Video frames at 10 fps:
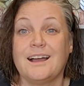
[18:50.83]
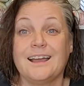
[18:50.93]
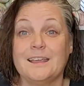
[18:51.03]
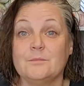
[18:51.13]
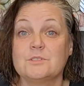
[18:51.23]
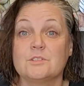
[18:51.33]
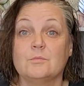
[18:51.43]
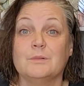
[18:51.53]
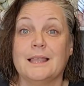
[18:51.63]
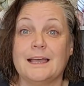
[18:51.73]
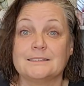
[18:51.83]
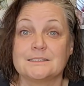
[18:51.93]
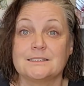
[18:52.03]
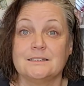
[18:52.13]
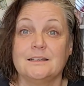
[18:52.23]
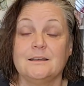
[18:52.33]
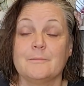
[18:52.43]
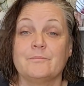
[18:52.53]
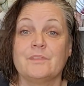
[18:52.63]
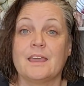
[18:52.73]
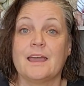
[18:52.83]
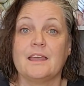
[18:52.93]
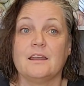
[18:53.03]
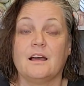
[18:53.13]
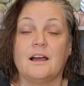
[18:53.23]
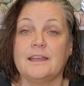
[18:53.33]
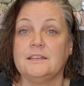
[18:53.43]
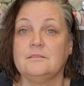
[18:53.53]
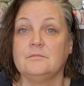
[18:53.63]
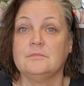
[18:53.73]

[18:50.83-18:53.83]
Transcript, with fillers: I am so blessed that I